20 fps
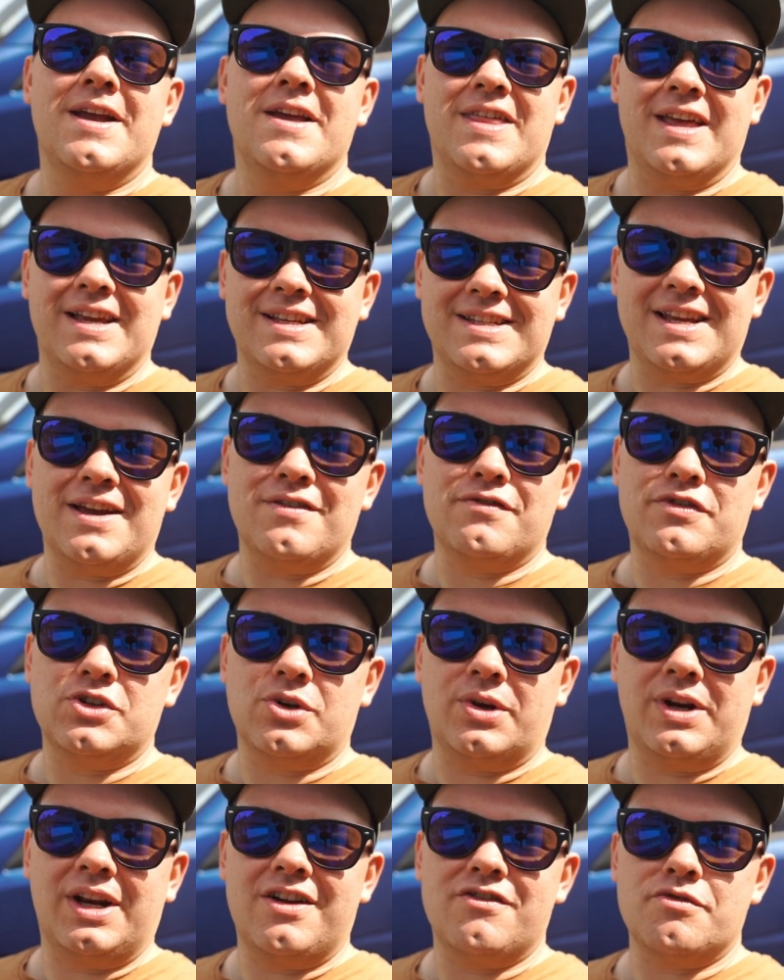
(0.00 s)
Thanks again for
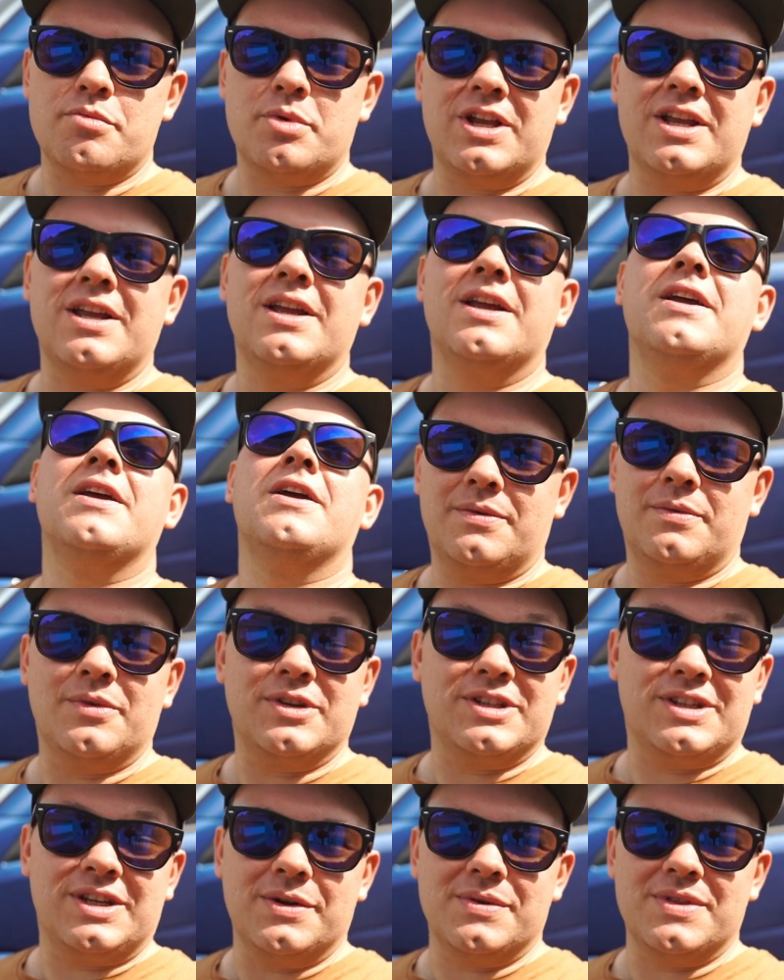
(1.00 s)
joining everybody.
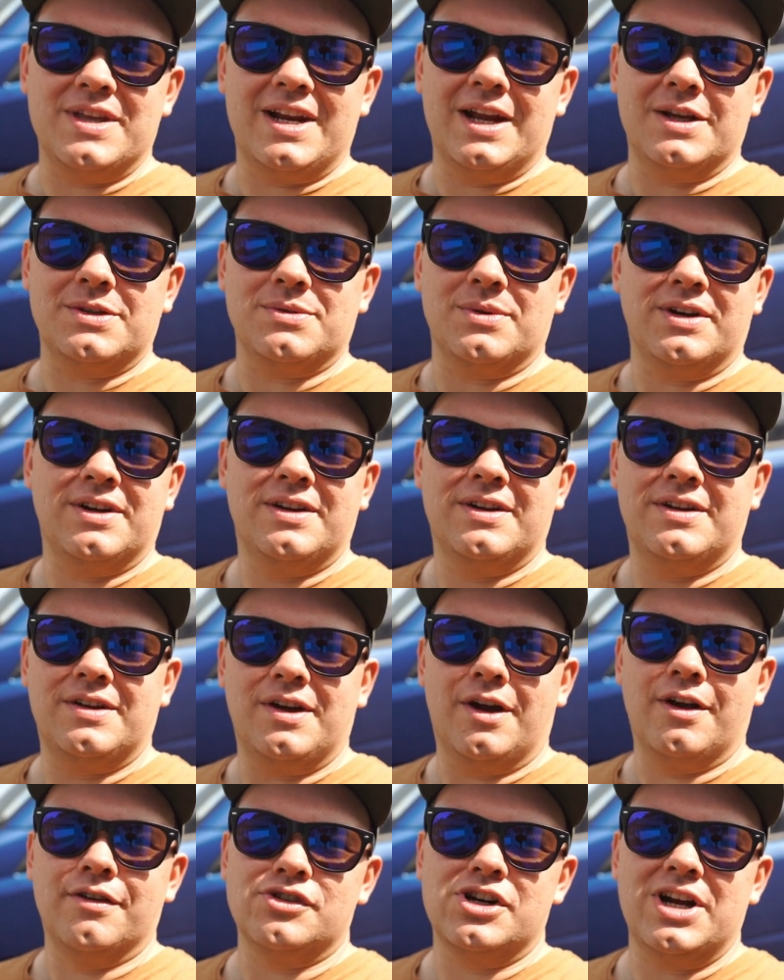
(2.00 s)
We'll see you in the next one.
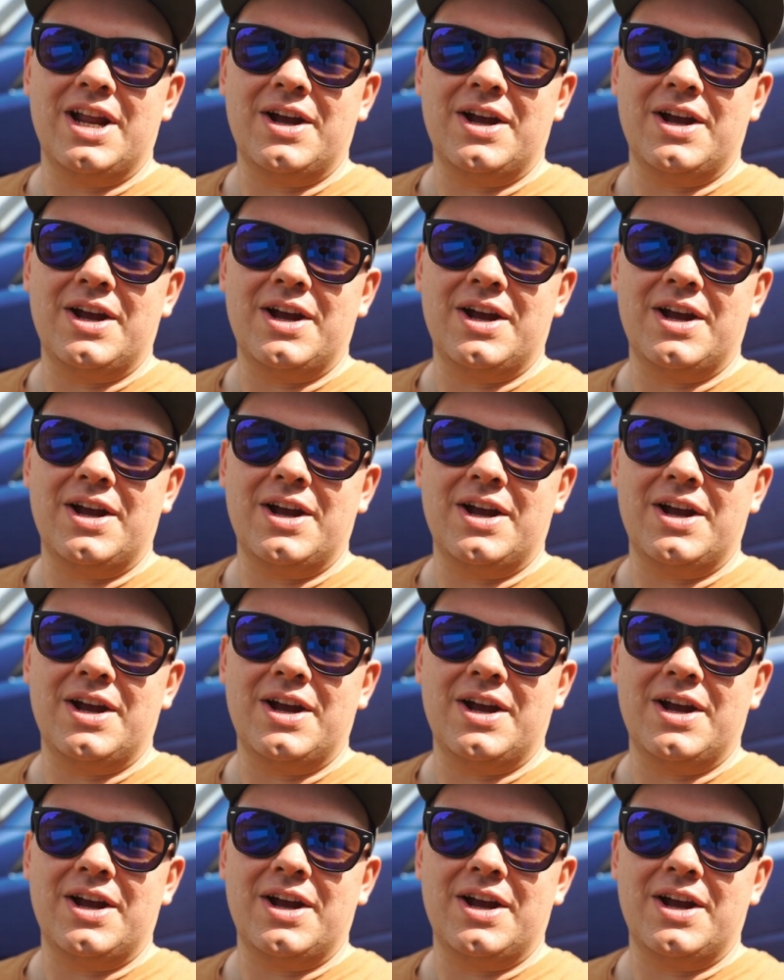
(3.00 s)
Over and